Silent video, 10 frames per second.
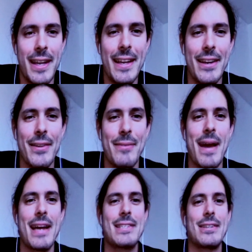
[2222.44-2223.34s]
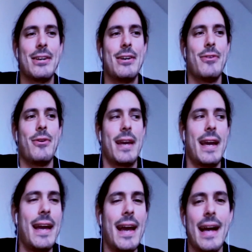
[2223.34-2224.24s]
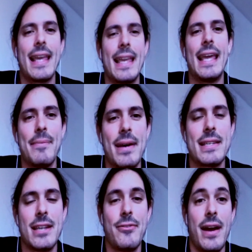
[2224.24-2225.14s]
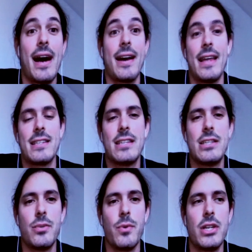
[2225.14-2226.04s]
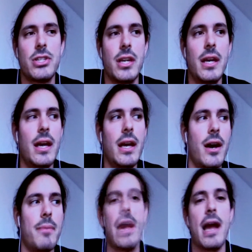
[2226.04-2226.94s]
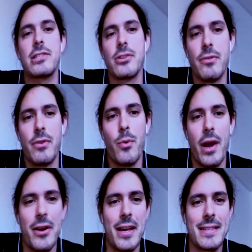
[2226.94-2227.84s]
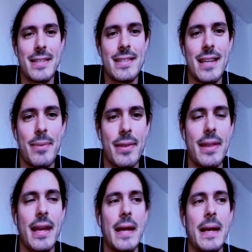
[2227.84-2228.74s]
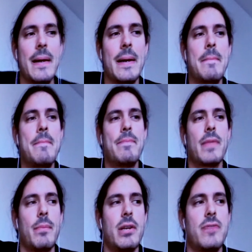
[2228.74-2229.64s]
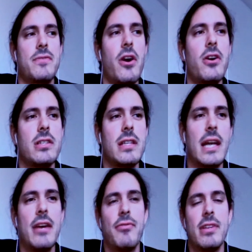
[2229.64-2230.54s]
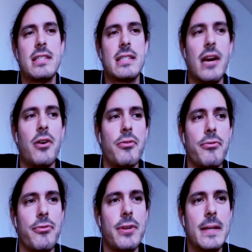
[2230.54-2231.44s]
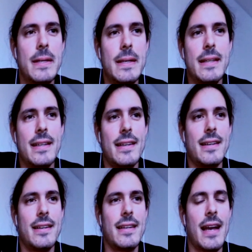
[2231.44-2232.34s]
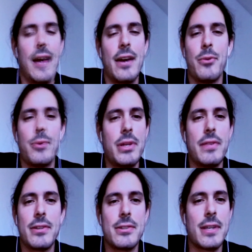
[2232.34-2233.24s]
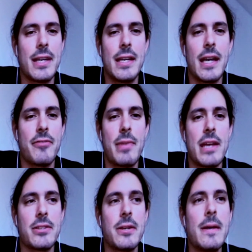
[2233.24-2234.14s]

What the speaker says: The master of, okay, I can get myself out of that situation. A master of awareness type of thing. But as far as the knife itself, yeah, I don't believe that there's any knife master.